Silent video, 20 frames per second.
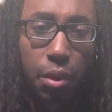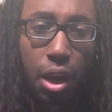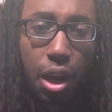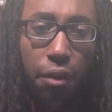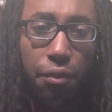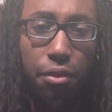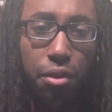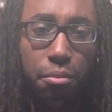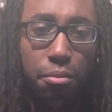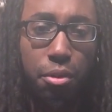
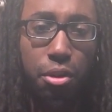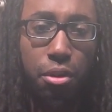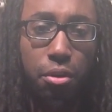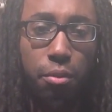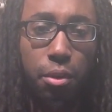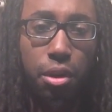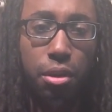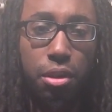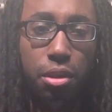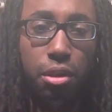having to deal
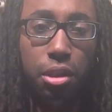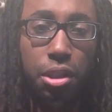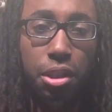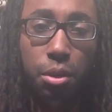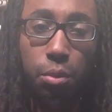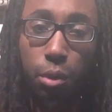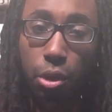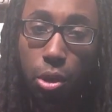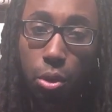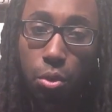with
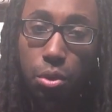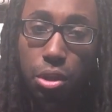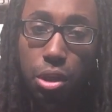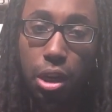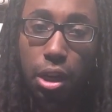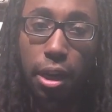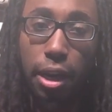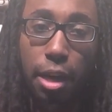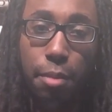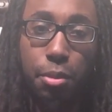losing
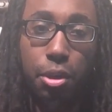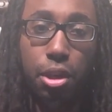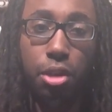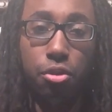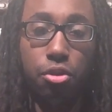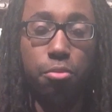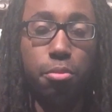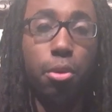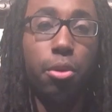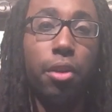a lot
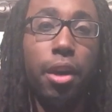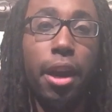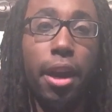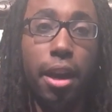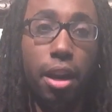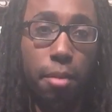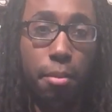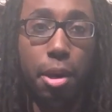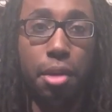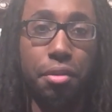because you both
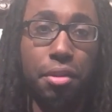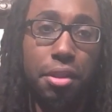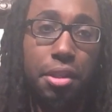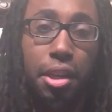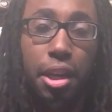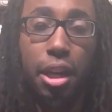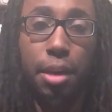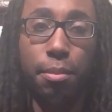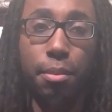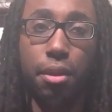had about the
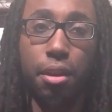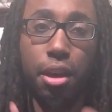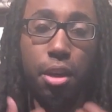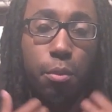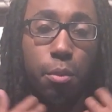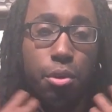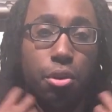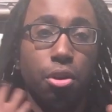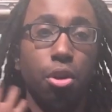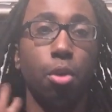same
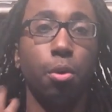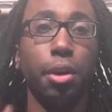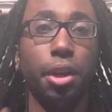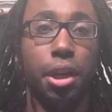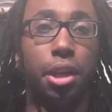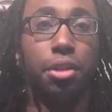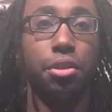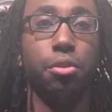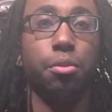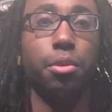thing when you're going
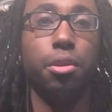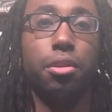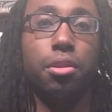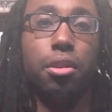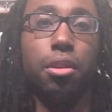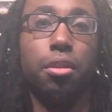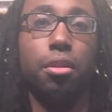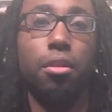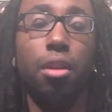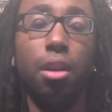into it.
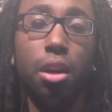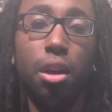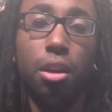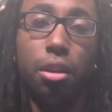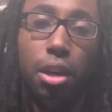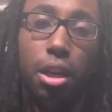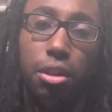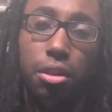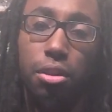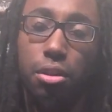So
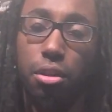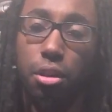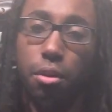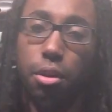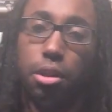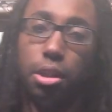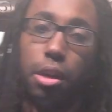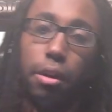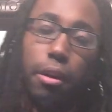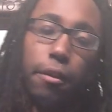that's just
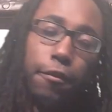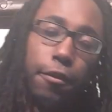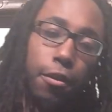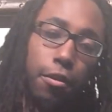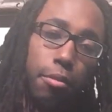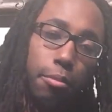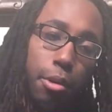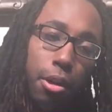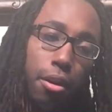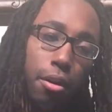always how I
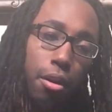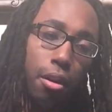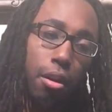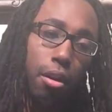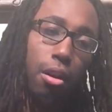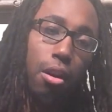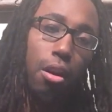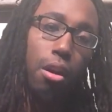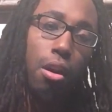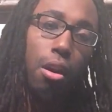felt about it.
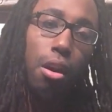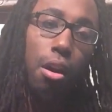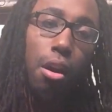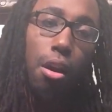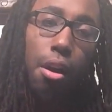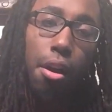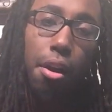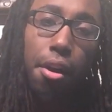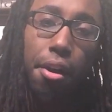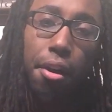
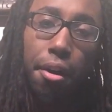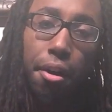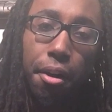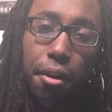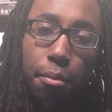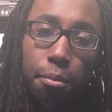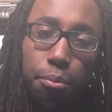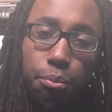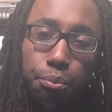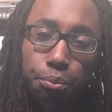
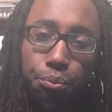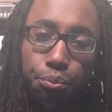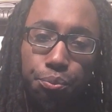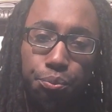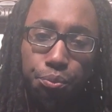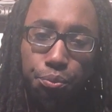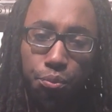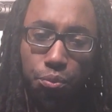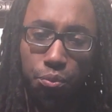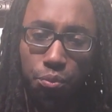
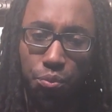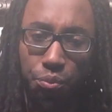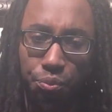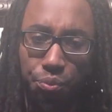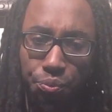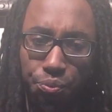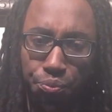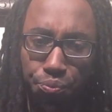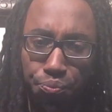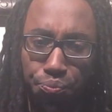
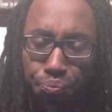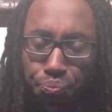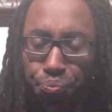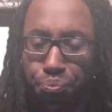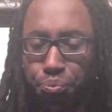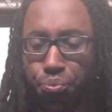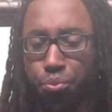Um,